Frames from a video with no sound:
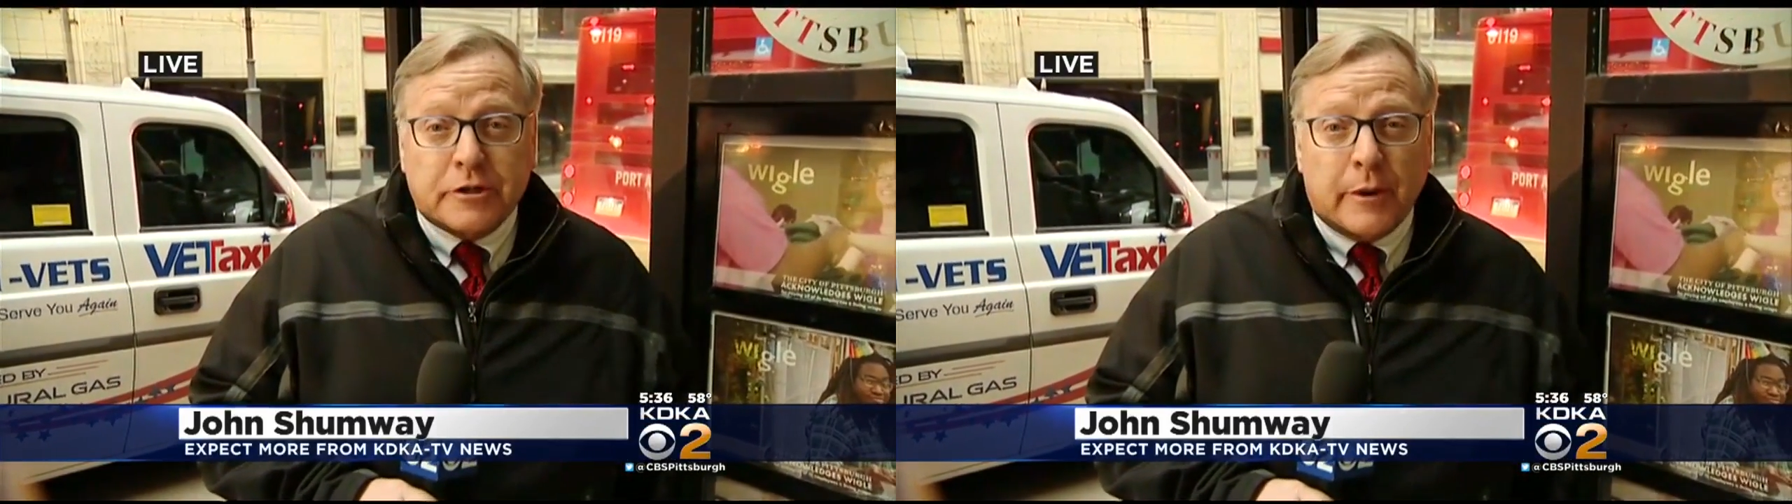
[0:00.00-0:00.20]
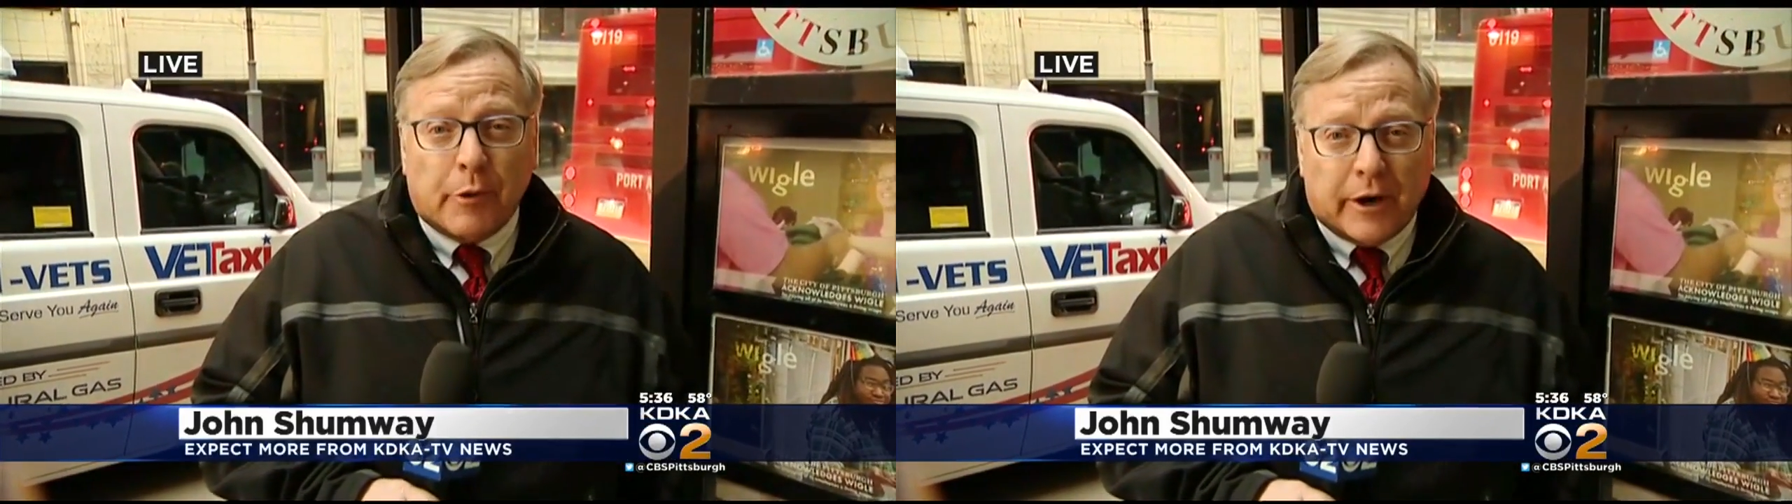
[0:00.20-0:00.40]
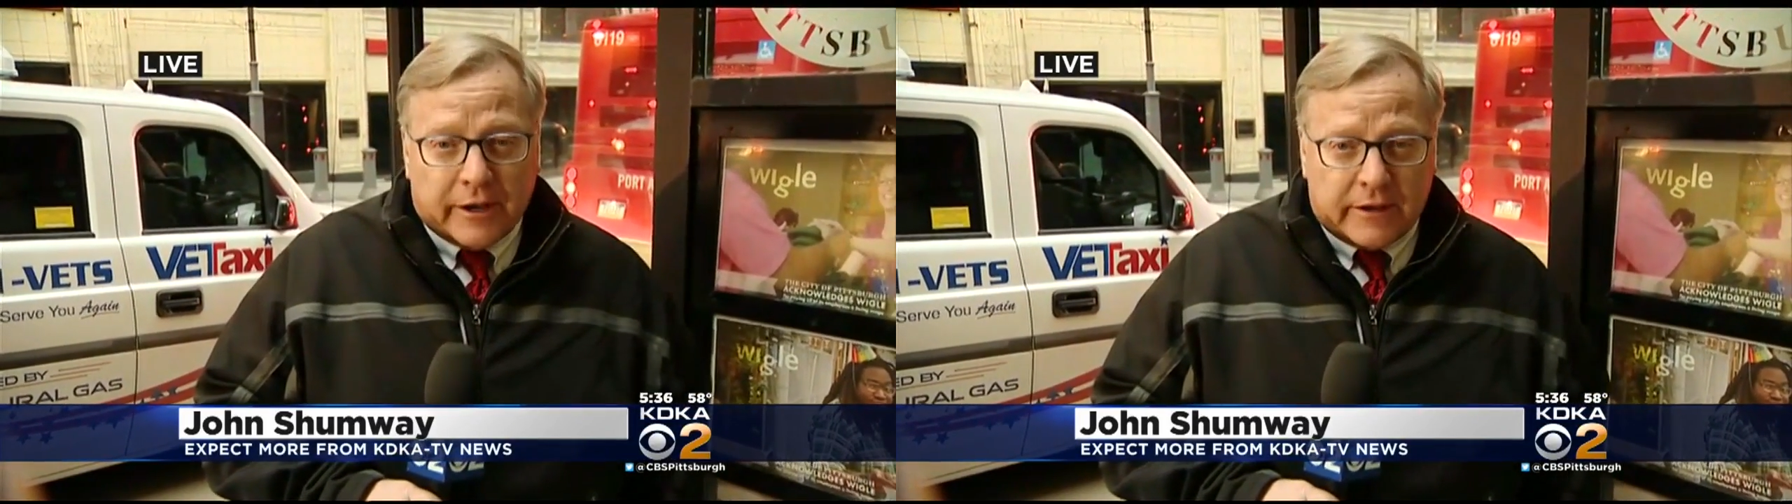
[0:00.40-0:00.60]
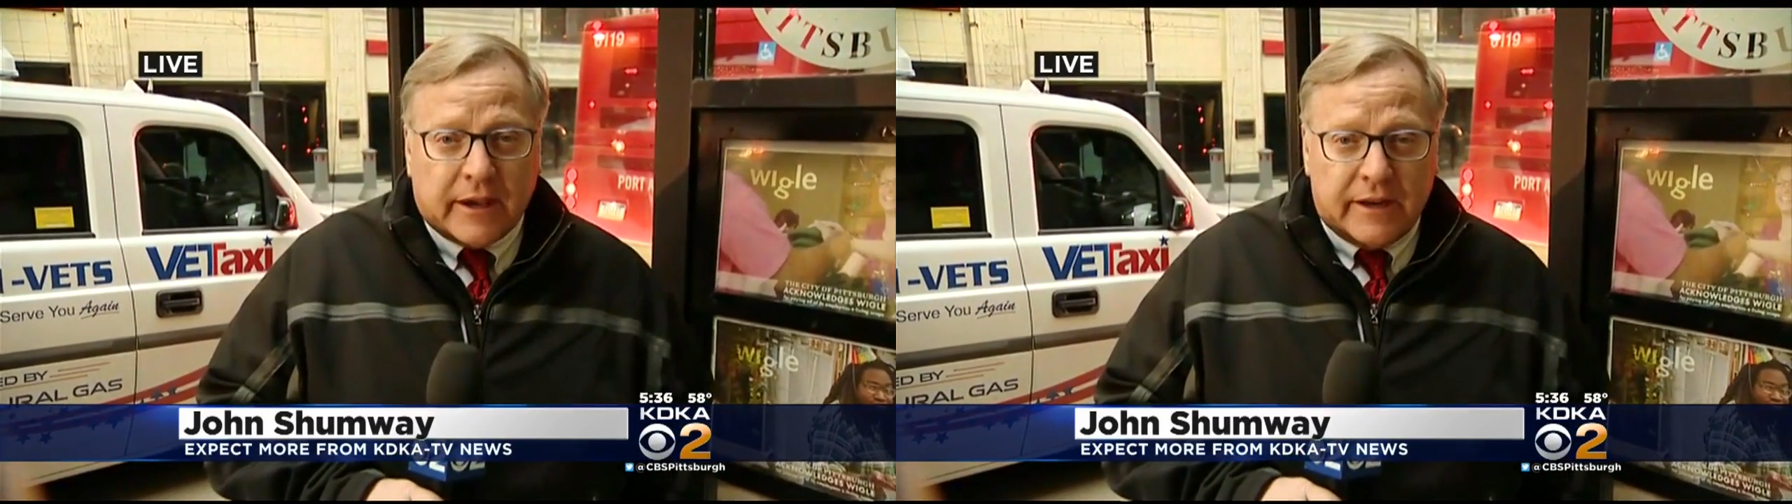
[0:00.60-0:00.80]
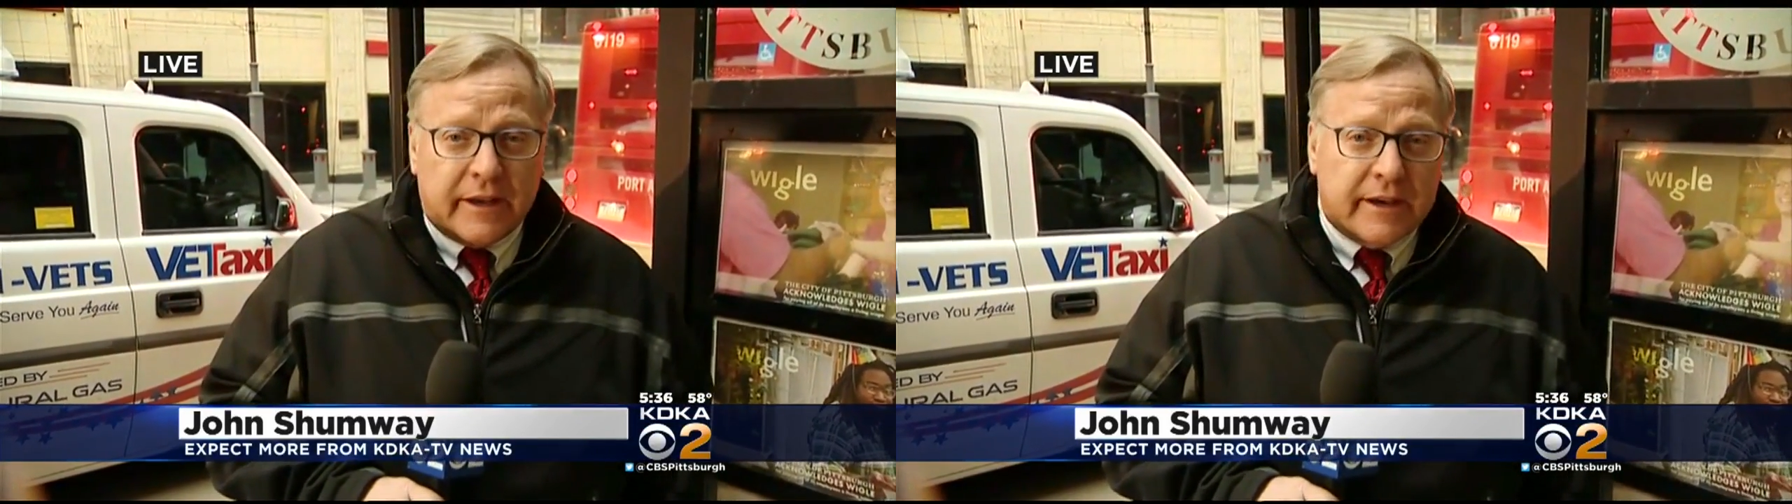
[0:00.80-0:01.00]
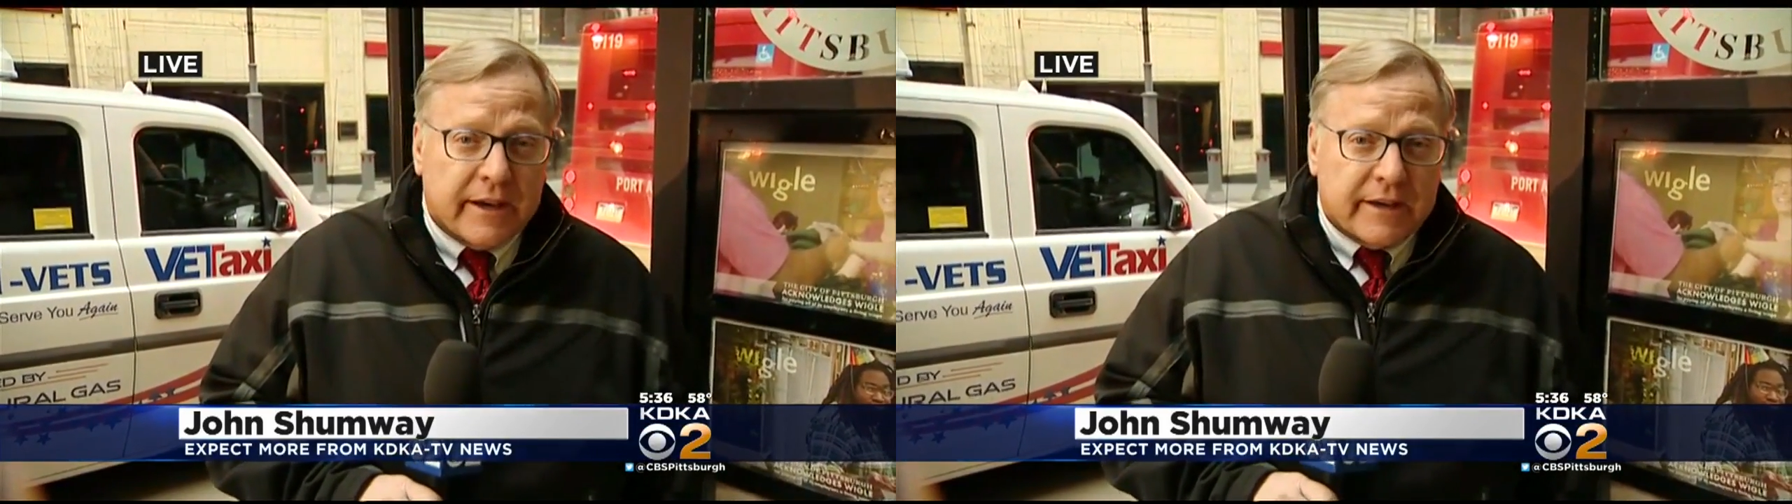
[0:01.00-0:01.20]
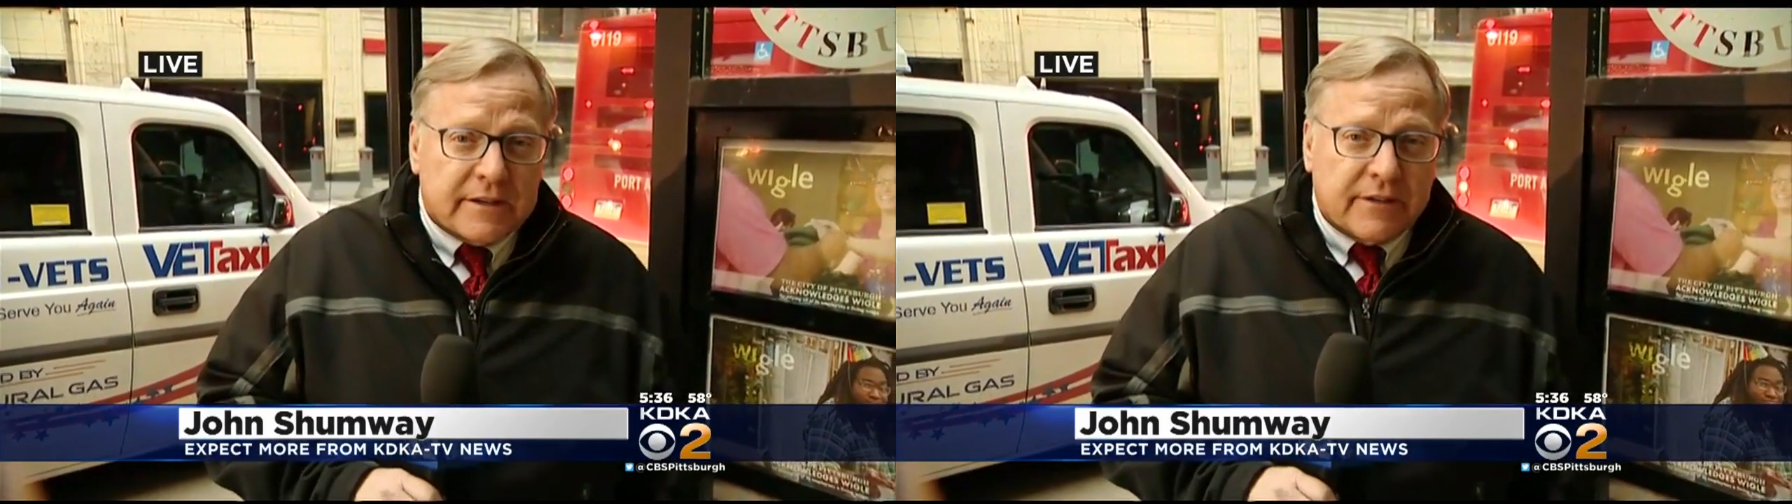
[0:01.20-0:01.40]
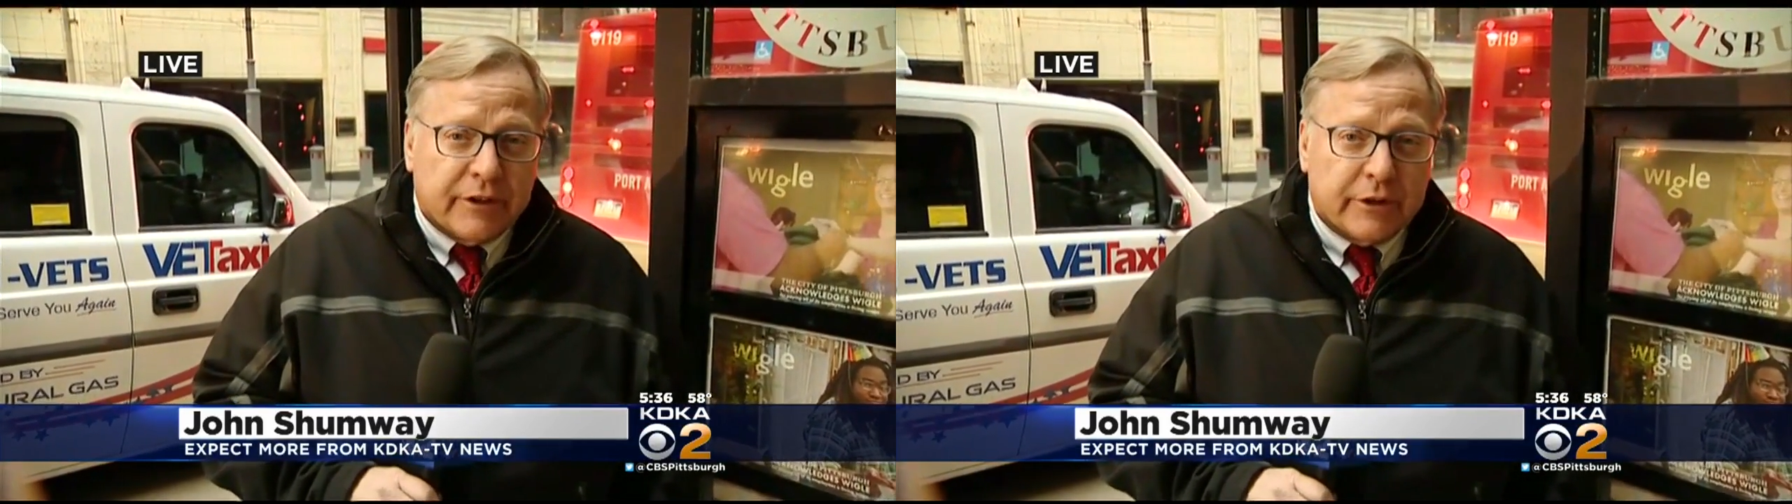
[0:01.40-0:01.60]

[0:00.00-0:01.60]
Shumway, KDKA TV